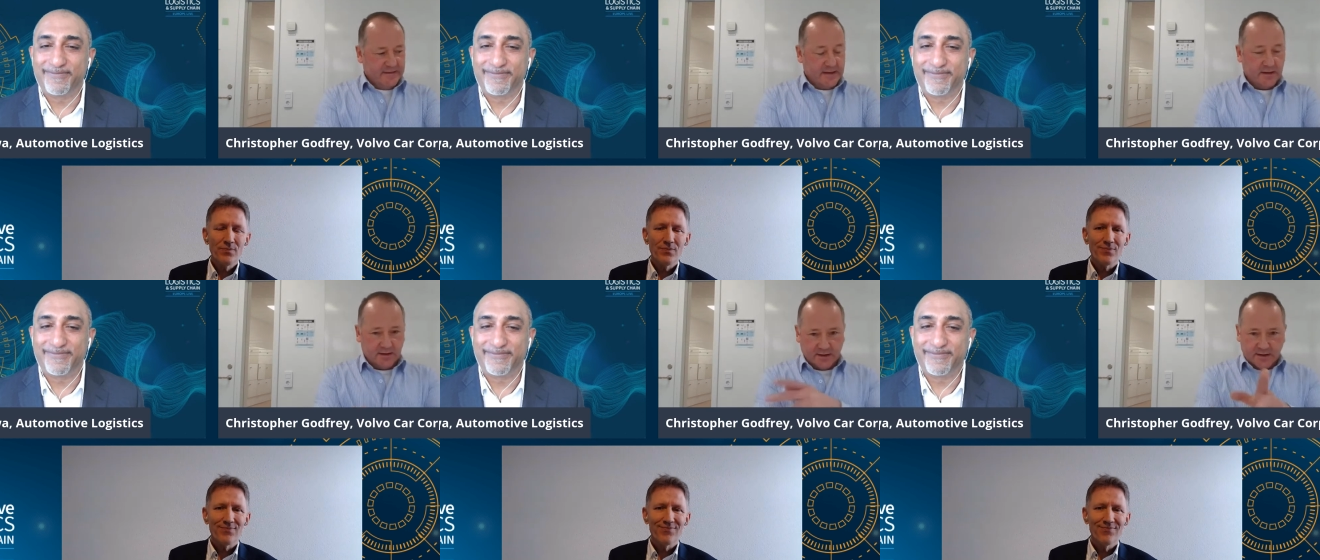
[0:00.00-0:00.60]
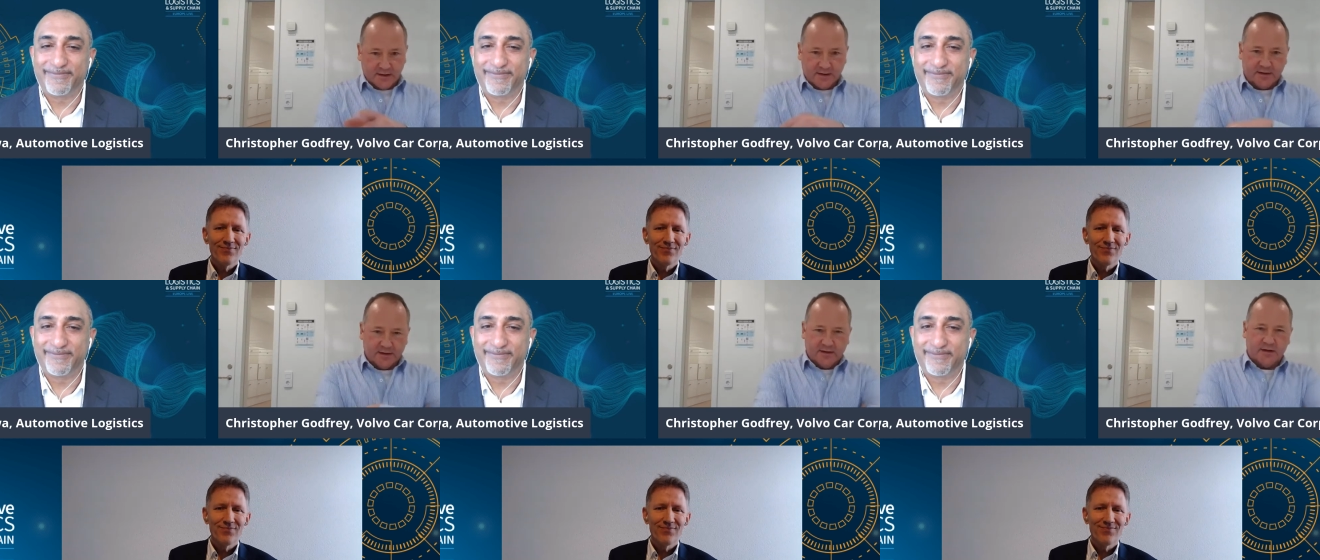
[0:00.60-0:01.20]
Speaker 1: I, I,
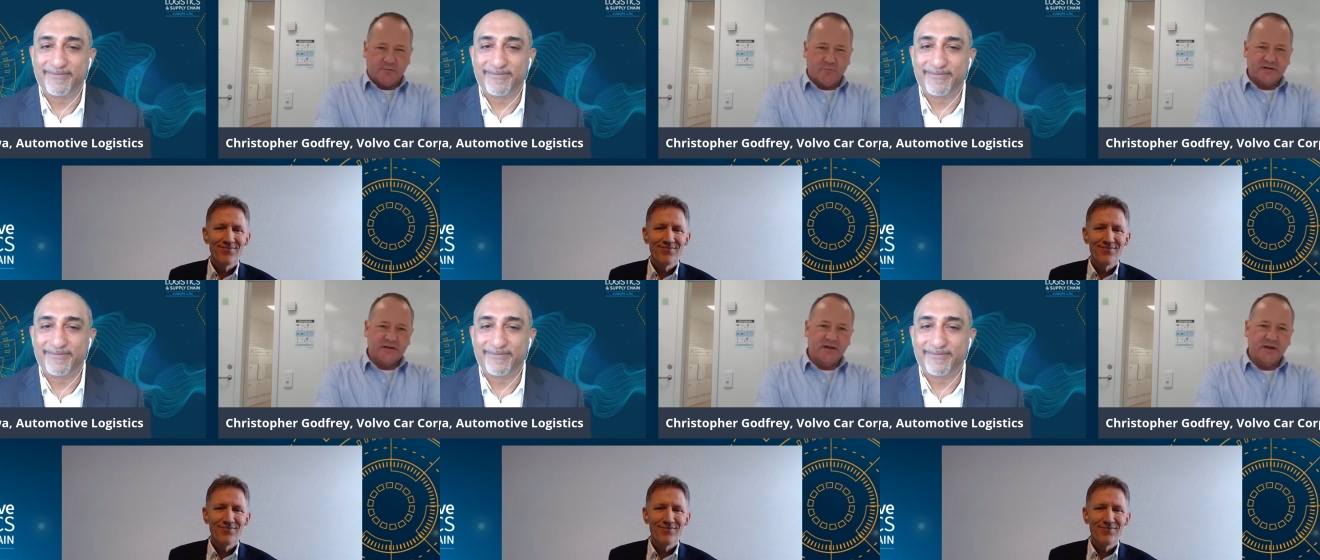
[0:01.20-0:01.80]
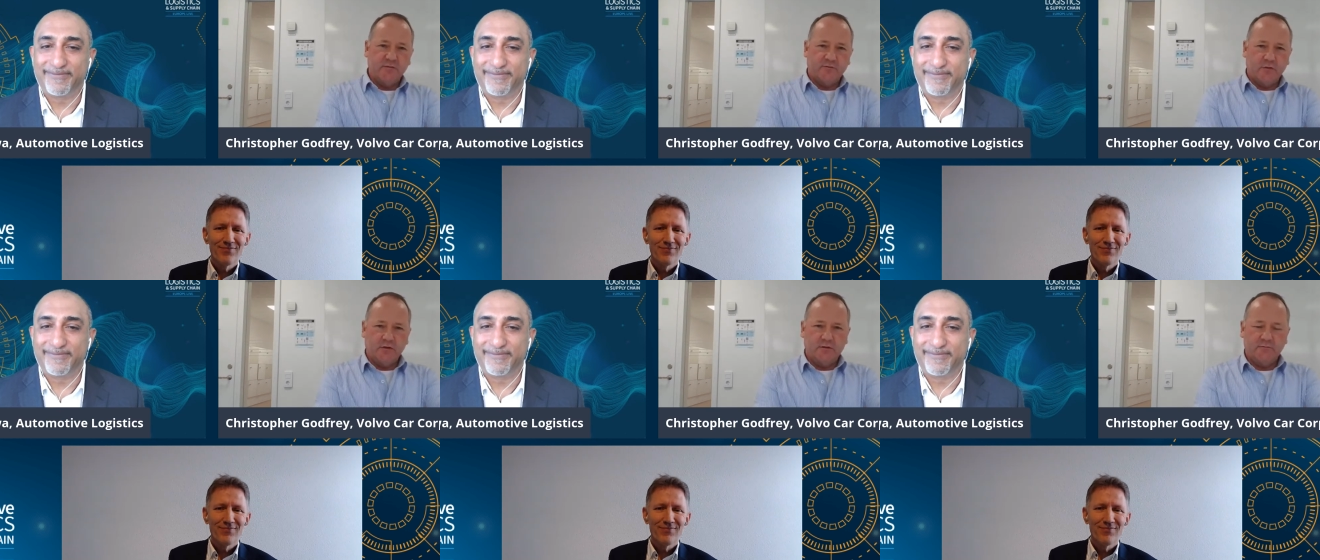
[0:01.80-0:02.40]
I resonate with
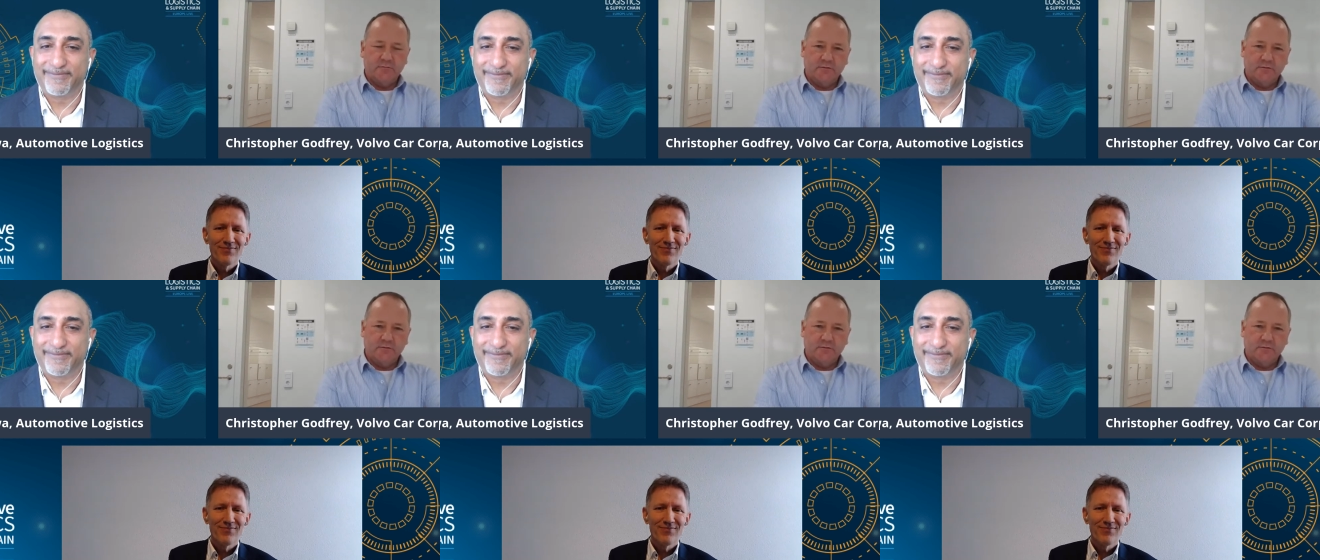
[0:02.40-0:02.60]
what